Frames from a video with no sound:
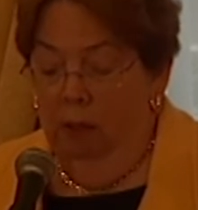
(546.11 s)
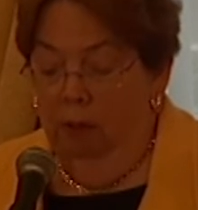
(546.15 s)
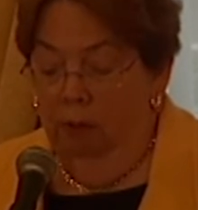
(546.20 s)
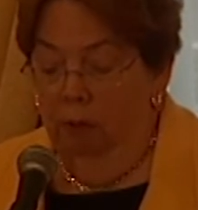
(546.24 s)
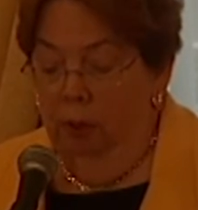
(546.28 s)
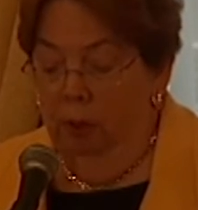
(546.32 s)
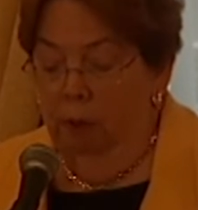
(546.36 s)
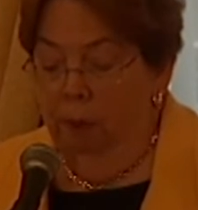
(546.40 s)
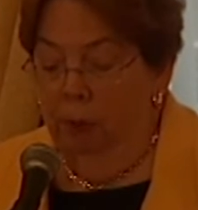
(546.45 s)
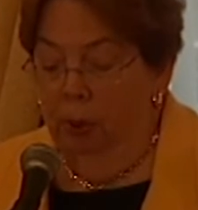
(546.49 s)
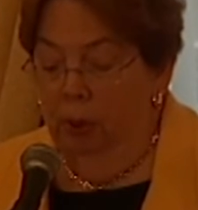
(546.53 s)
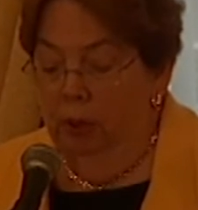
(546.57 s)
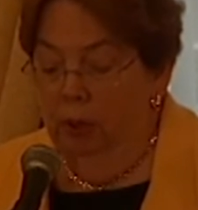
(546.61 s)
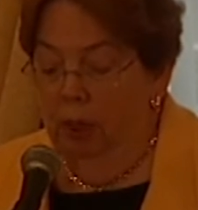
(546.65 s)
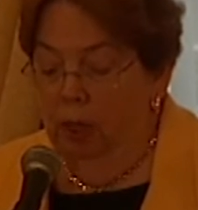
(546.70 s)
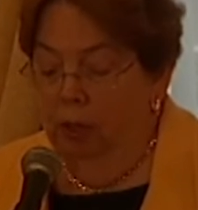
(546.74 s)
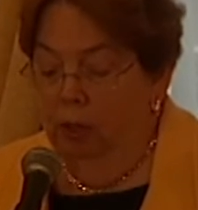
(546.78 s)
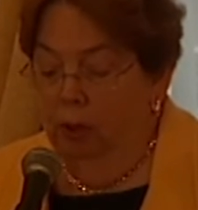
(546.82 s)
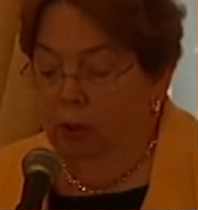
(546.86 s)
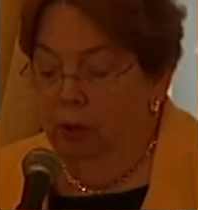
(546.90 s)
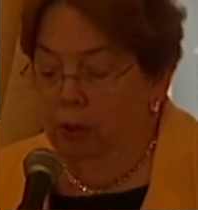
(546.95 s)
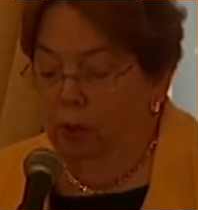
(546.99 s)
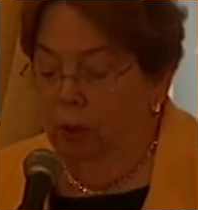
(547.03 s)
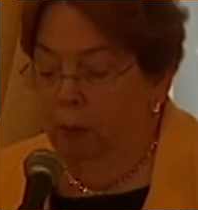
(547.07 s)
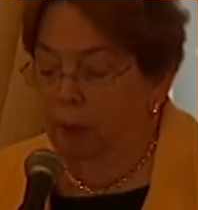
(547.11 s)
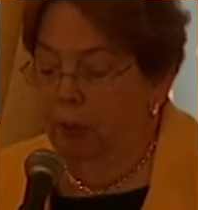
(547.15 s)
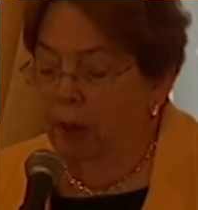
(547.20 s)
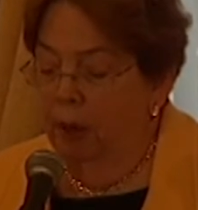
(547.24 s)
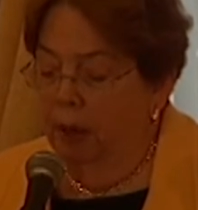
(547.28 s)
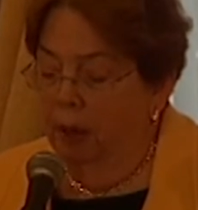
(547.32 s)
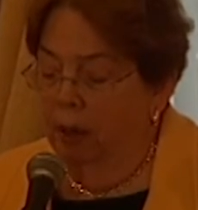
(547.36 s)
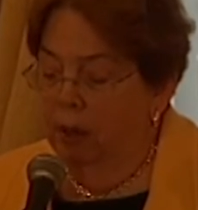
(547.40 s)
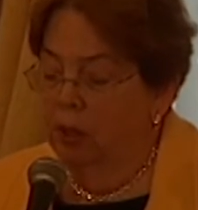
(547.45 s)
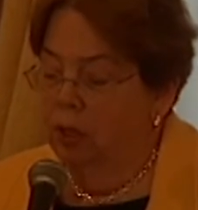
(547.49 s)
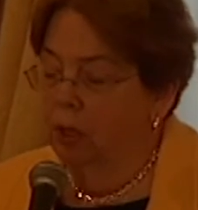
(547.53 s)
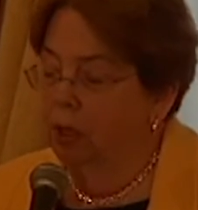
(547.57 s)
with political or
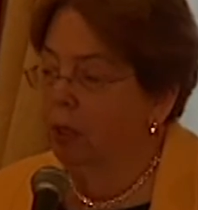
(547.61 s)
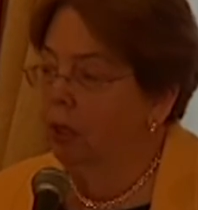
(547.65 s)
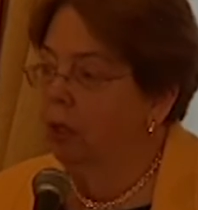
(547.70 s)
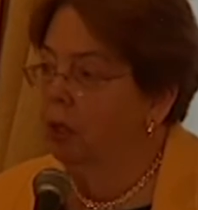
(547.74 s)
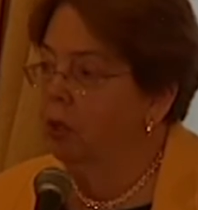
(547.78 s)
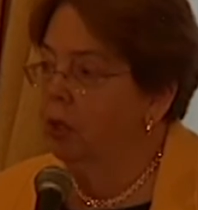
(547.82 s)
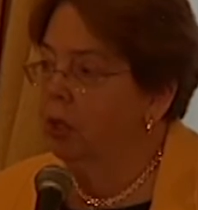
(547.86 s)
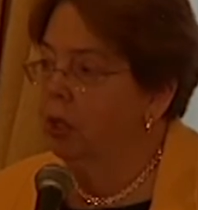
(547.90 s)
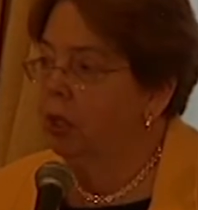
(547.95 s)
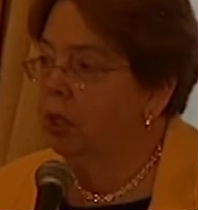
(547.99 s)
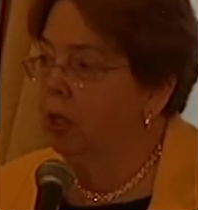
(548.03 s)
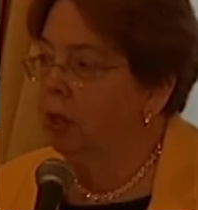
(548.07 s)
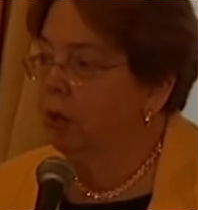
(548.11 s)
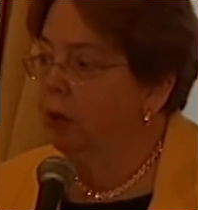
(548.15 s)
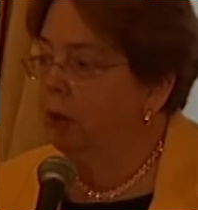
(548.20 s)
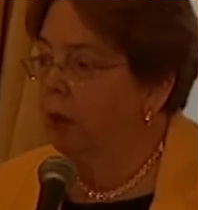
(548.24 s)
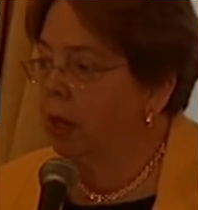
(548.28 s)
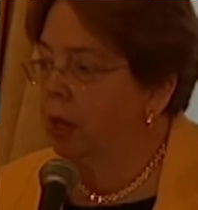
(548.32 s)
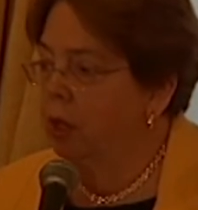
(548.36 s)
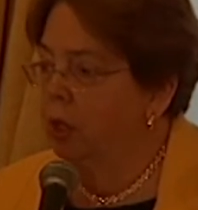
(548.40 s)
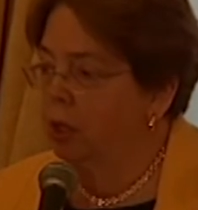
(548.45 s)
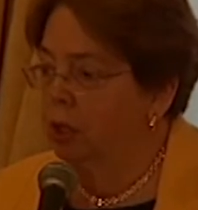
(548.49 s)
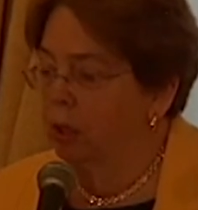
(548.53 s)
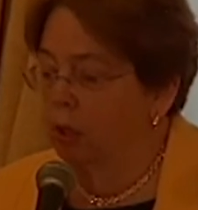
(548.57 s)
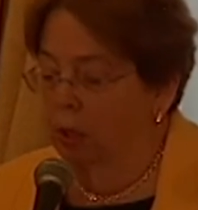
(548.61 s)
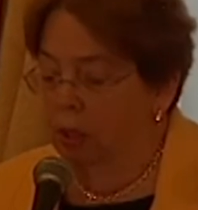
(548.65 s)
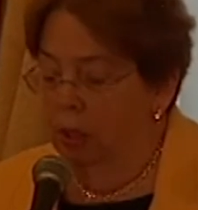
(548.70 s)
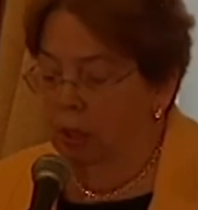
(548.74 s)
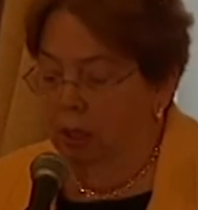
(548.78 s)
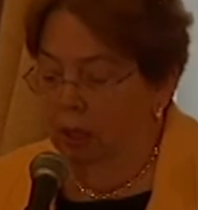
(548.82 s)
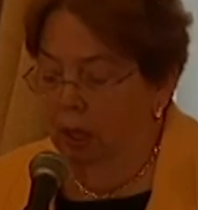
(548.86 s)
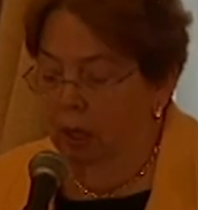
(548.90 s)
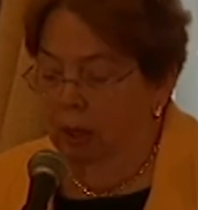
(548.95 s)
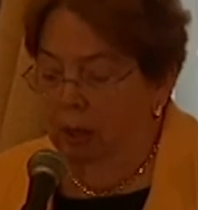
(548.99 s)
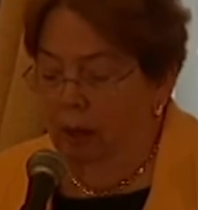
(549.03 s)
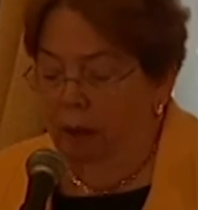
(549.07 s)
partisan
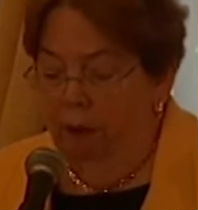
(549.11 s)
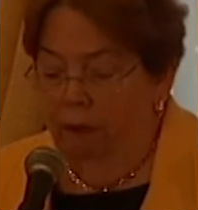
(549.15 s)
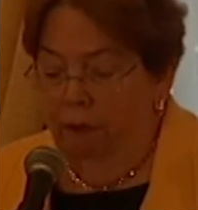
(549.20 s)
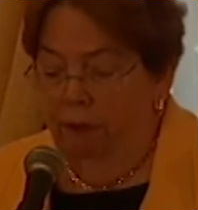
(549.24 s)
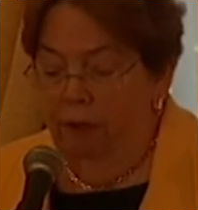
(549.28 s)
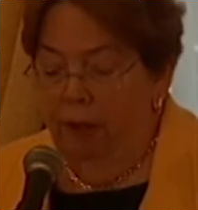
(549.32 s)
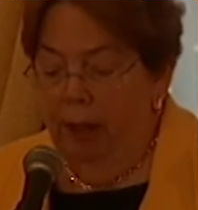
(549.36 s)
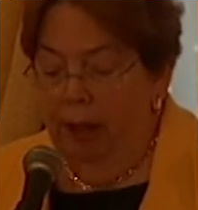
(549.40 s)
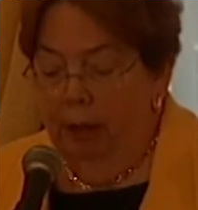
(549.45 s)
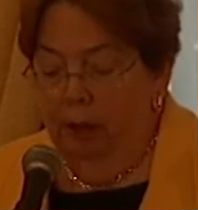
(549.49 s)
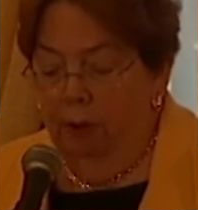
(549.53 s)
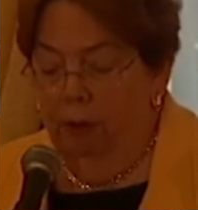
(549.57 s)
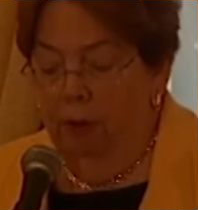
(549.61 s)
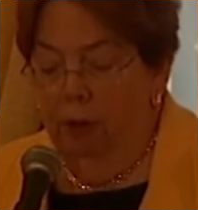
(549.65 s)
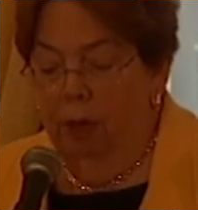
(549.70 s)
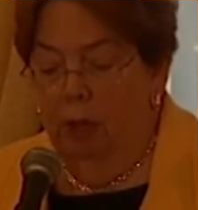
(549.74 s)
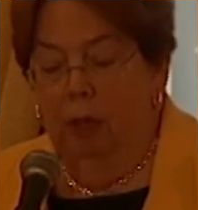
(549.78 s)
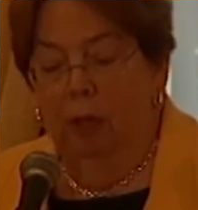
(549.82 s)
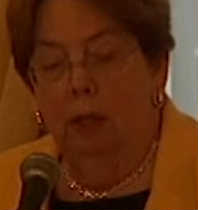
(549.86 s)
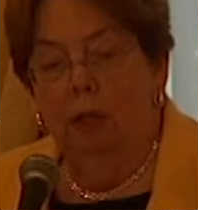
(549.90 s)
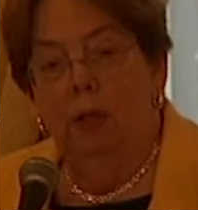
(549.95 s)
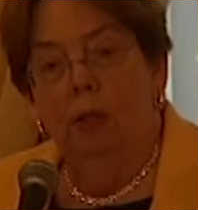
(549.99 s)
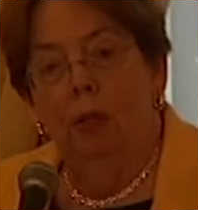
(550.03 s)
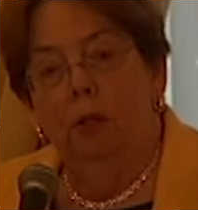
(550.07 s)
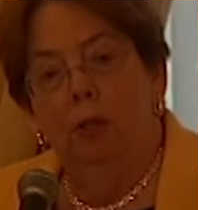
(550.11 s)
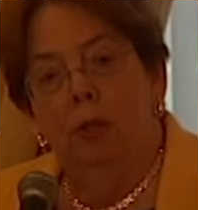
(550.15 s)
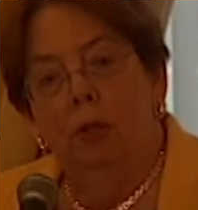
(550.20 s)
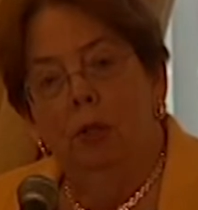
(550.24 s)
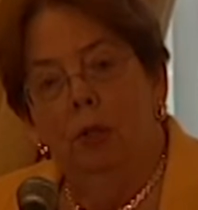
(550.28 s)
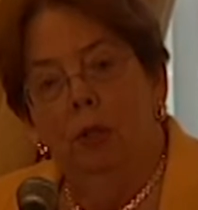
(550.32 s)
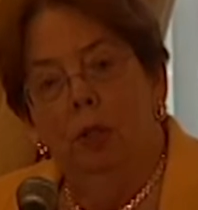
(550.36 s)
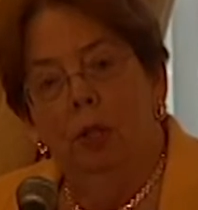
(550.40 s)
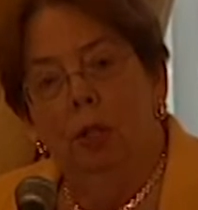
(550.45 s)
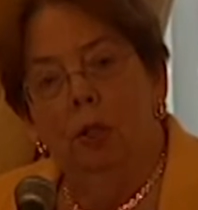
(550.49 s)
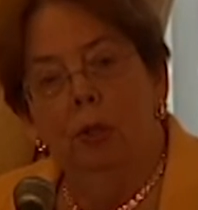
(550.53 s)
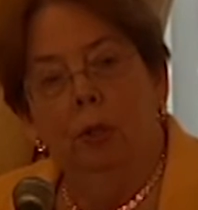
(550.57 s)
considerations factoring into the
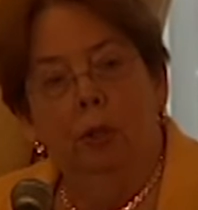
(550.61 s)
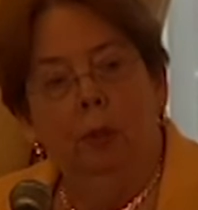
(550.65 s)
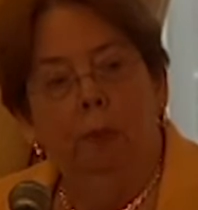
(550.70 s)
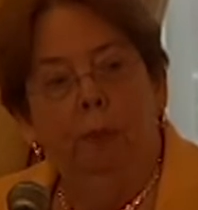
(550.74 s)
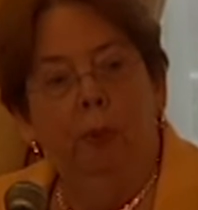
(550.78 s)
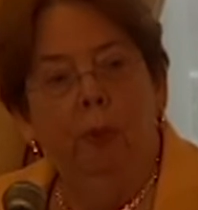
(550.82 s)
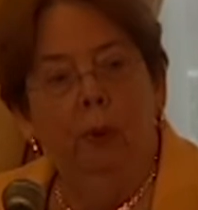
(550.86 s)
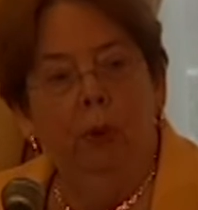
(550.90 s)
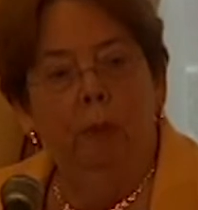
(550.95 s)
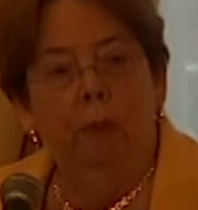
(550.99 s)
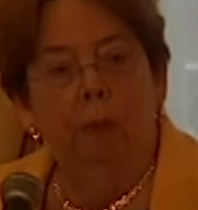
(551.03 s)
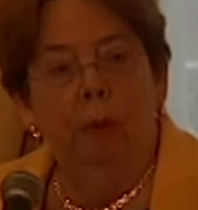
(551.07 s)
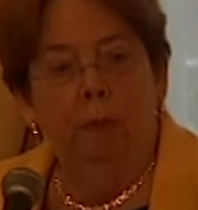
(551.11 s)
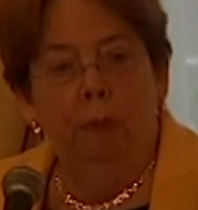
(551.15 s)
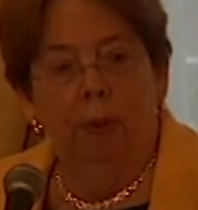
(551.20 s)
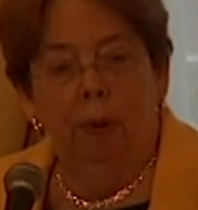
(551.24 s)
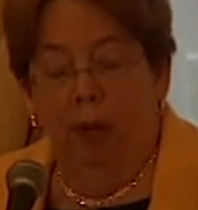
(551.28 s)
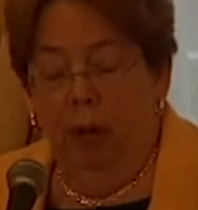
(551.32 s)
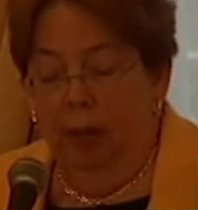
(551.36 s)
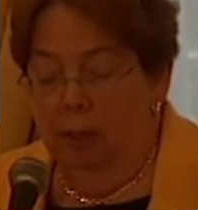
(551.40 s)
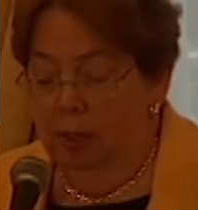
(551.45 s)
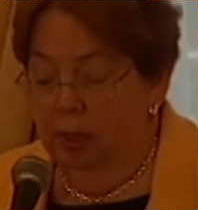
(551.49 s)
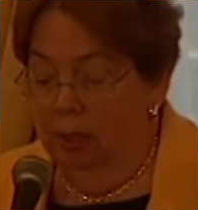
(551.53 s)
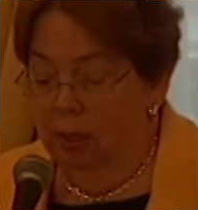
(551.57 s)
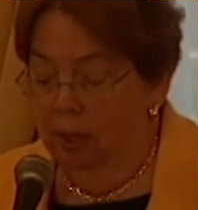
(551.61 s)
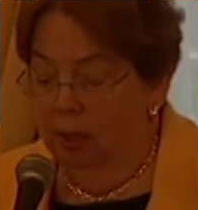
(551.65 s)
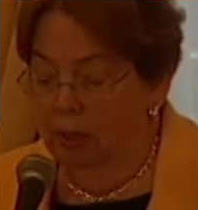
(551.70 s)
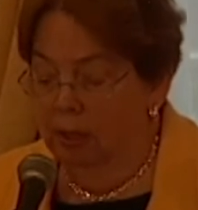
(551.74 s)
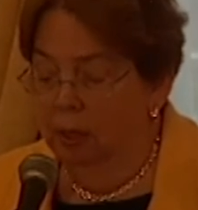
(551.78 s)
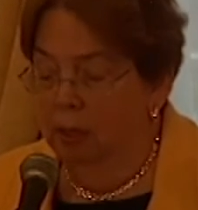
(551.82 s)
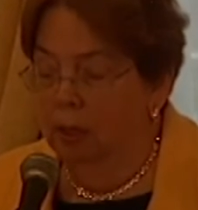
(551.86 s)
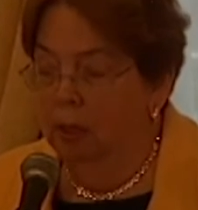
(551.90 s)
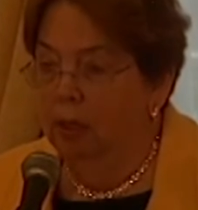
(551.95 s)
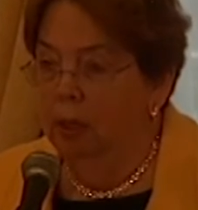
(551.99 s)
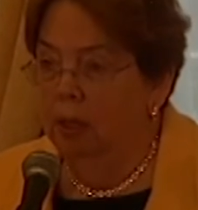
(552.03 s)
judicial appointment process.